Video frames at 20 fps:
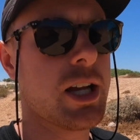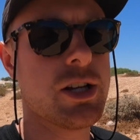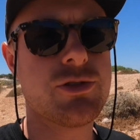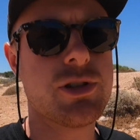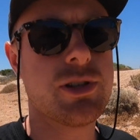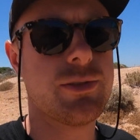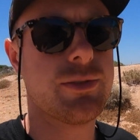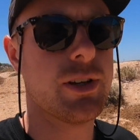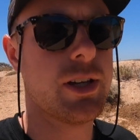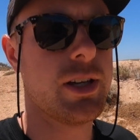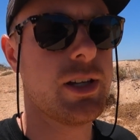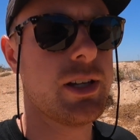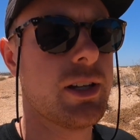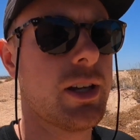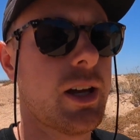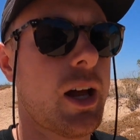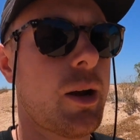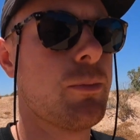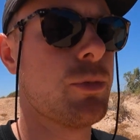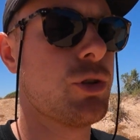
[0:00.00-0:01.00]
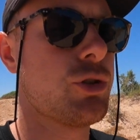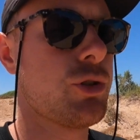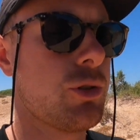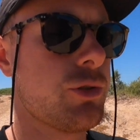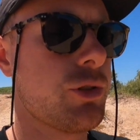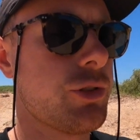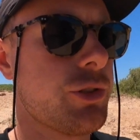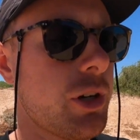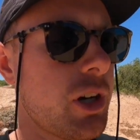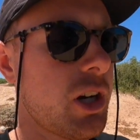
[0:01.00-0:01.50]
entry fee and
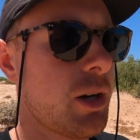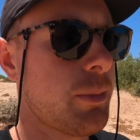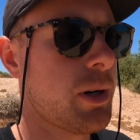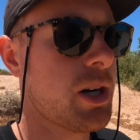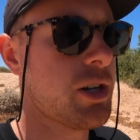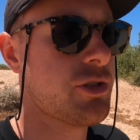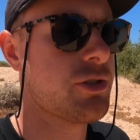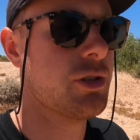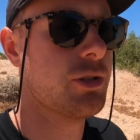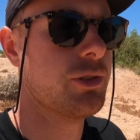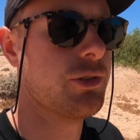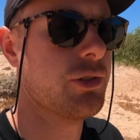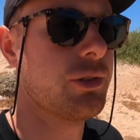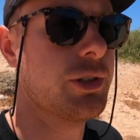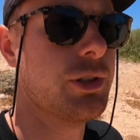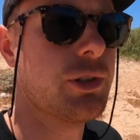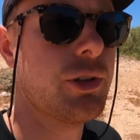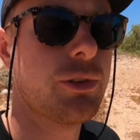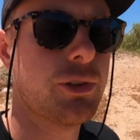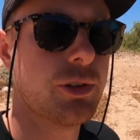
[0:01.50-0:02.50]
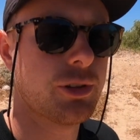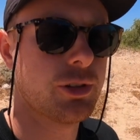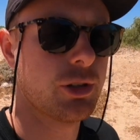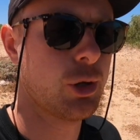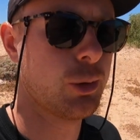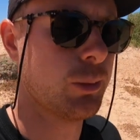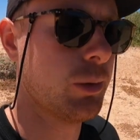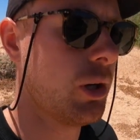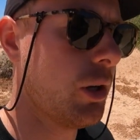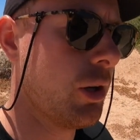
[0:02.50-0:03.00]
reduce your tyre pressures on the useless
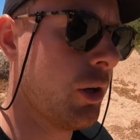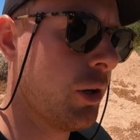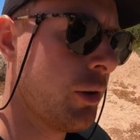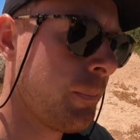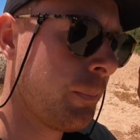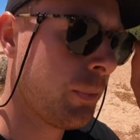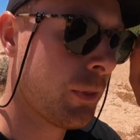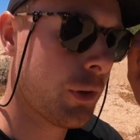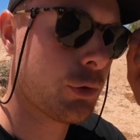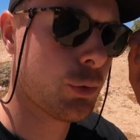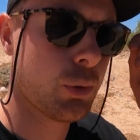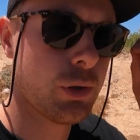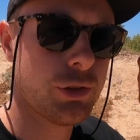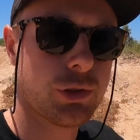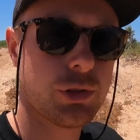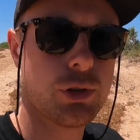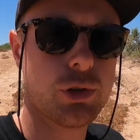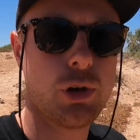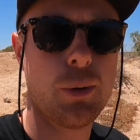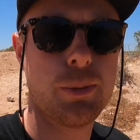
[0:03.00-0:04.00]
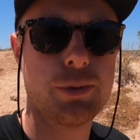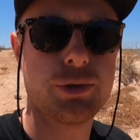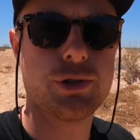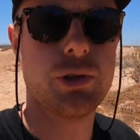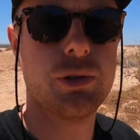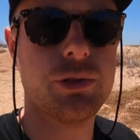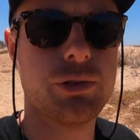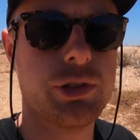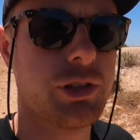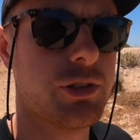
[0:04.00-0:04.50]
loop road, it's always a good
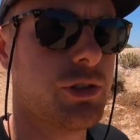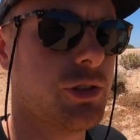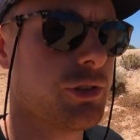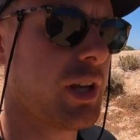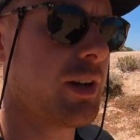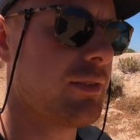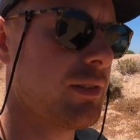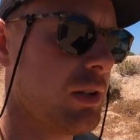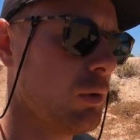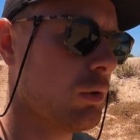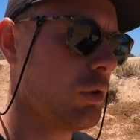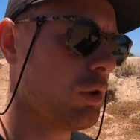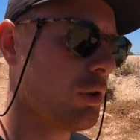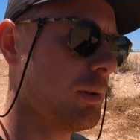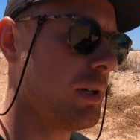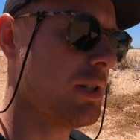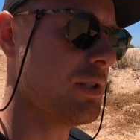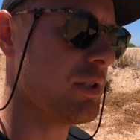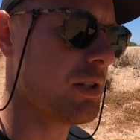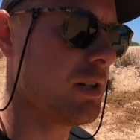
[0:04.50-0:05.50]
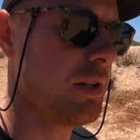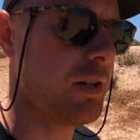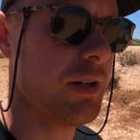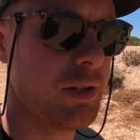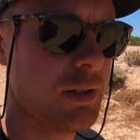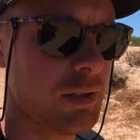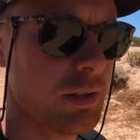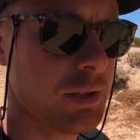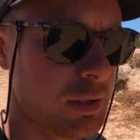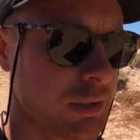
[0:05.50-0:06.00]
opportunity to just have a little look around your
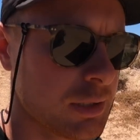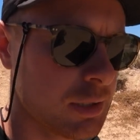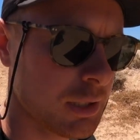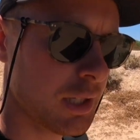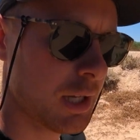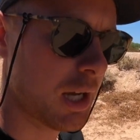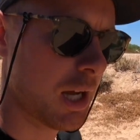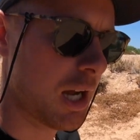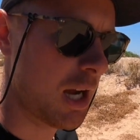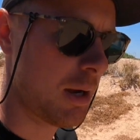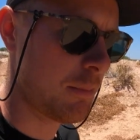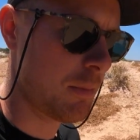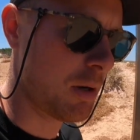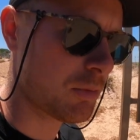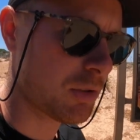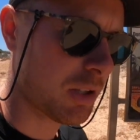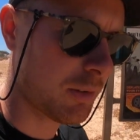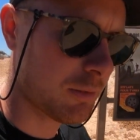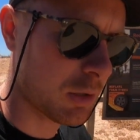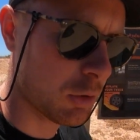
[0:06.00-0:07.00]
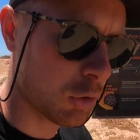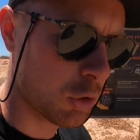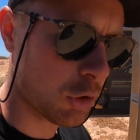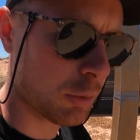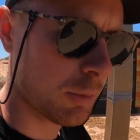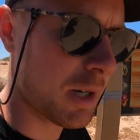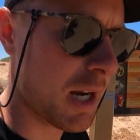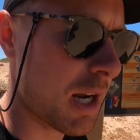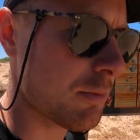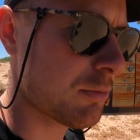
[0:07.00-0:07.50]
car. I'm just having a little look
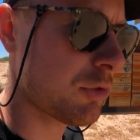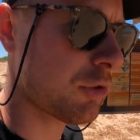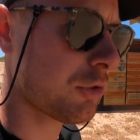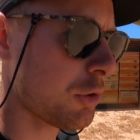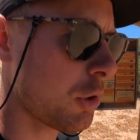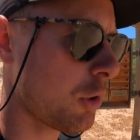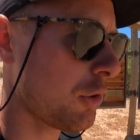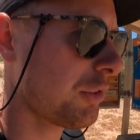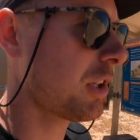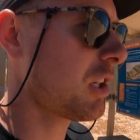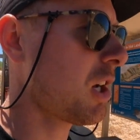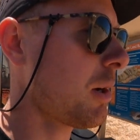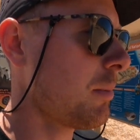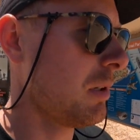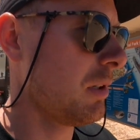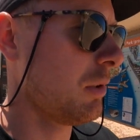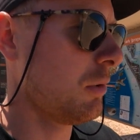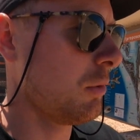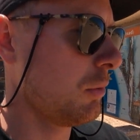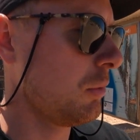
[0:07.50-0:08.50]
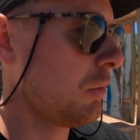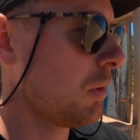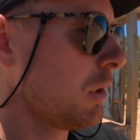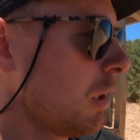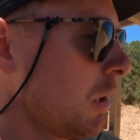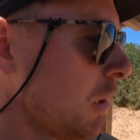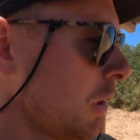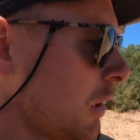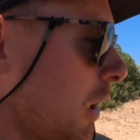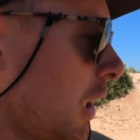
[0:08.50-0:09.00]
around, just noticed a couple of
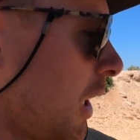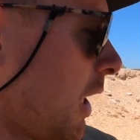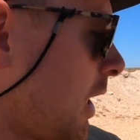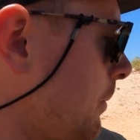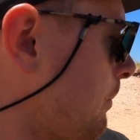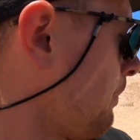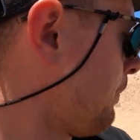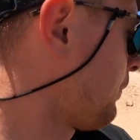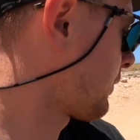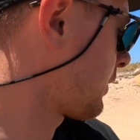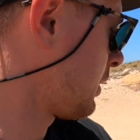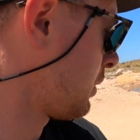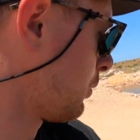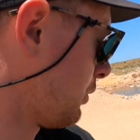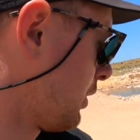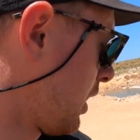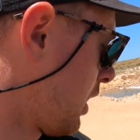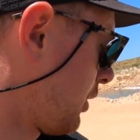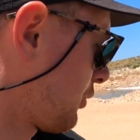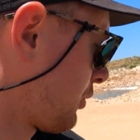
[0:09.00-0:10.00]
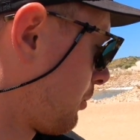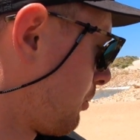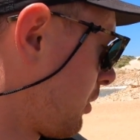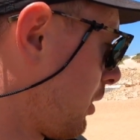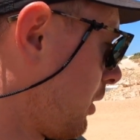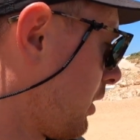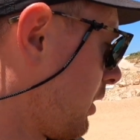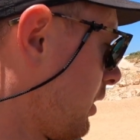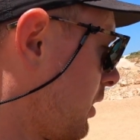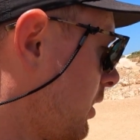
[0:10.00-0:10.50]
little nuts on
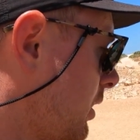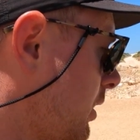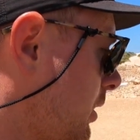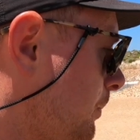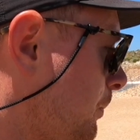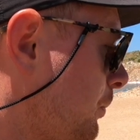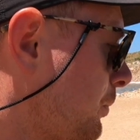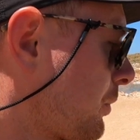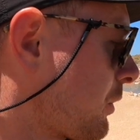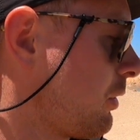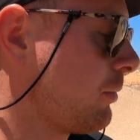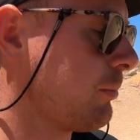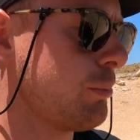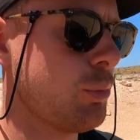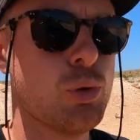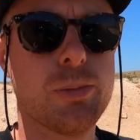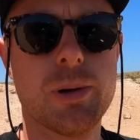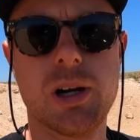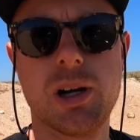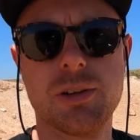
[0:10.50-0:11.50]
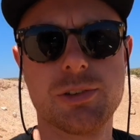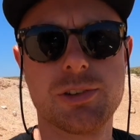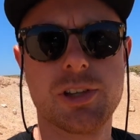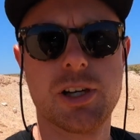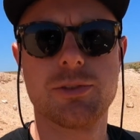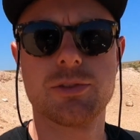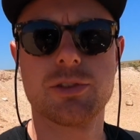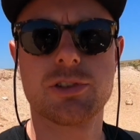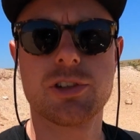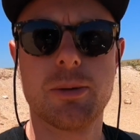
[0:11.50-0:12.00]
my ball bar and
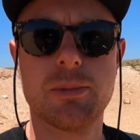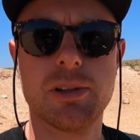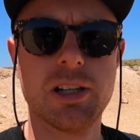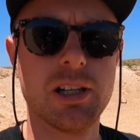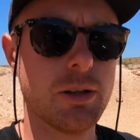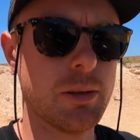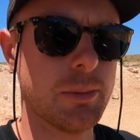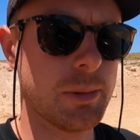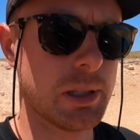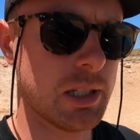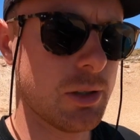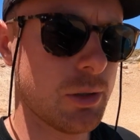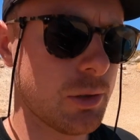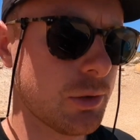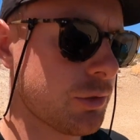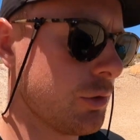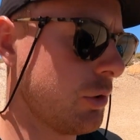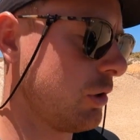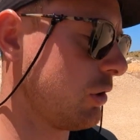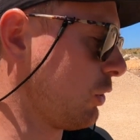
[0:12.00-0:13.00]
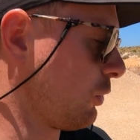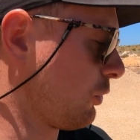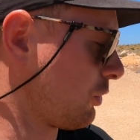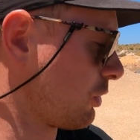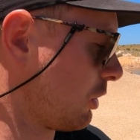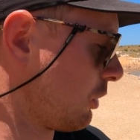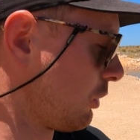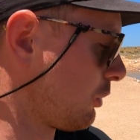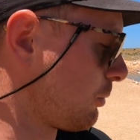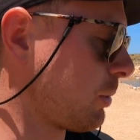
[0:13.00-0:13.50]
stuff have just come a little bit loose. Not
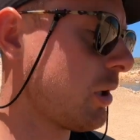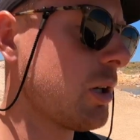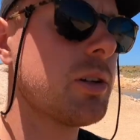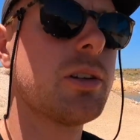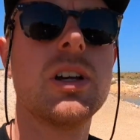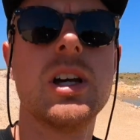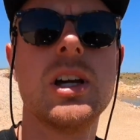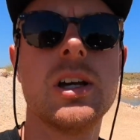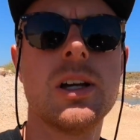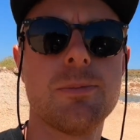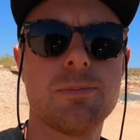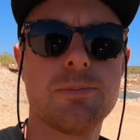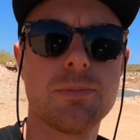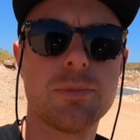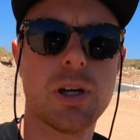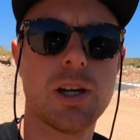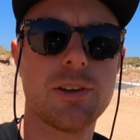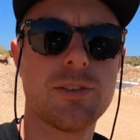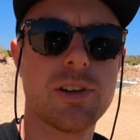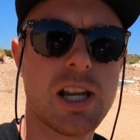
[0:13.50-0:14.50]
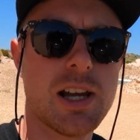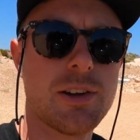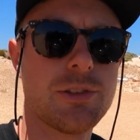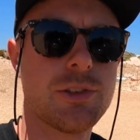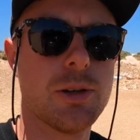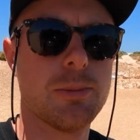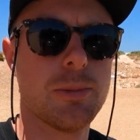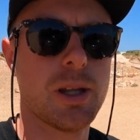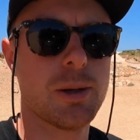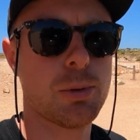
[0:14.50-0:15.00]
loose, but like if I left
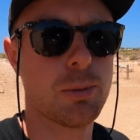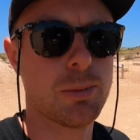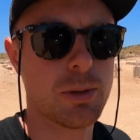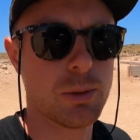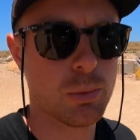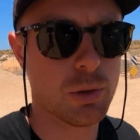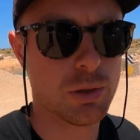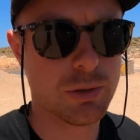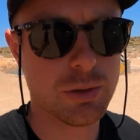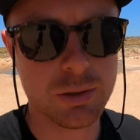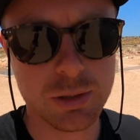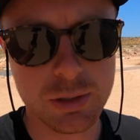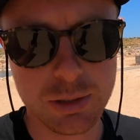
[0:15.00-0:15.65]
them, they probably would